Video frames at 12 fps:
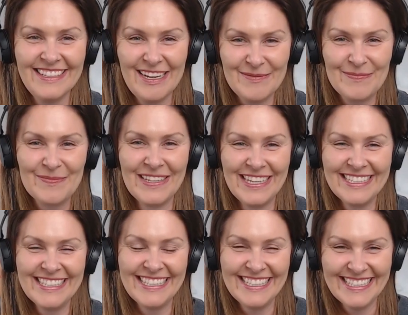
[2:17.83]
Yeah.
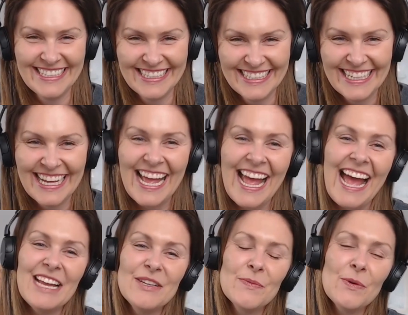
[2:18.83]

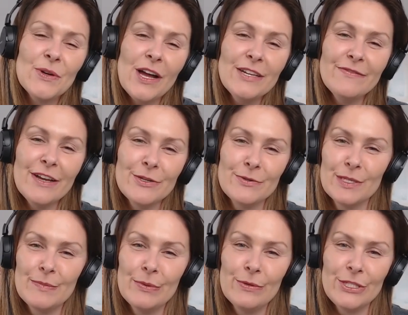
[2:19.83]
And what kind of virtual
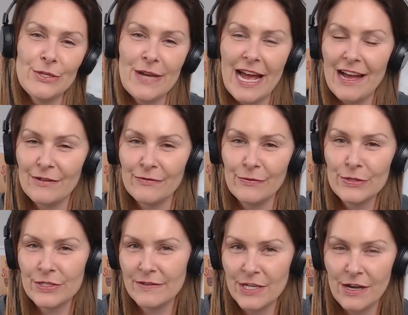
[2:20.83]
support do you have? What
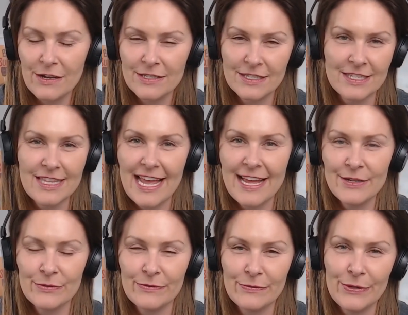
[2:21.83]
sort of tasks do they
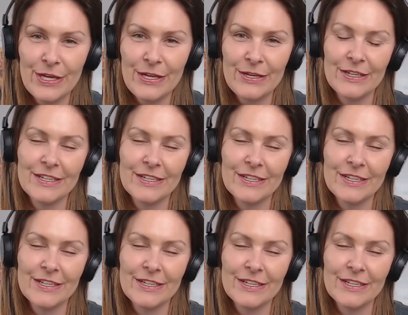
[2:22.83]
handle for you?